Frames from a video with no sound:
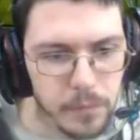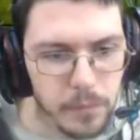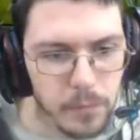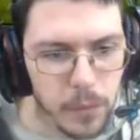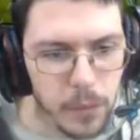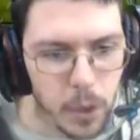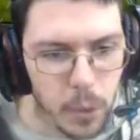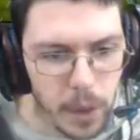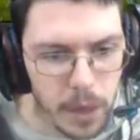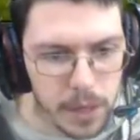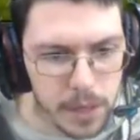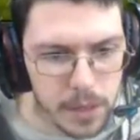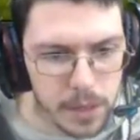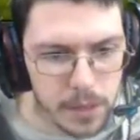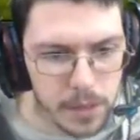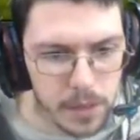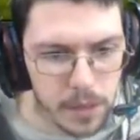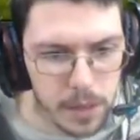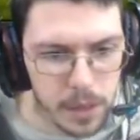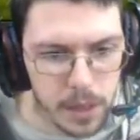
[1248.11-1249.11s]

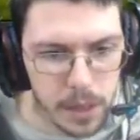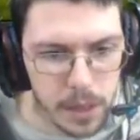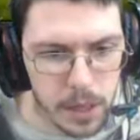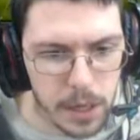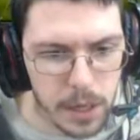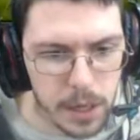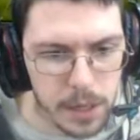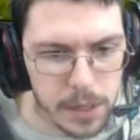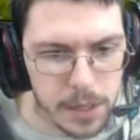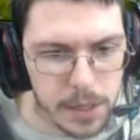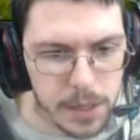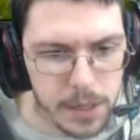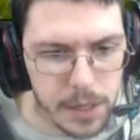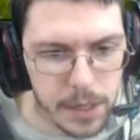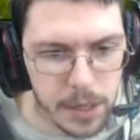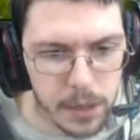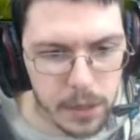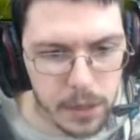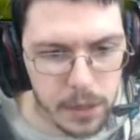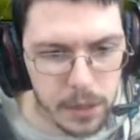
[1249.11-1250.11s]
Quest. Uh,
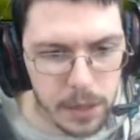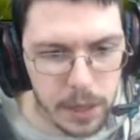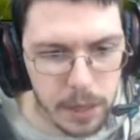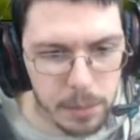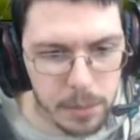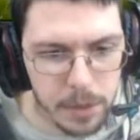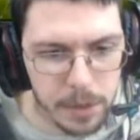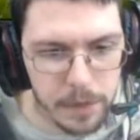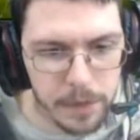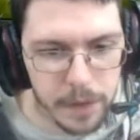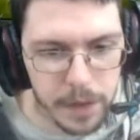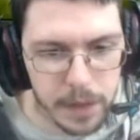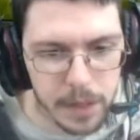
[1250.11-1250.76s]
steel imp defense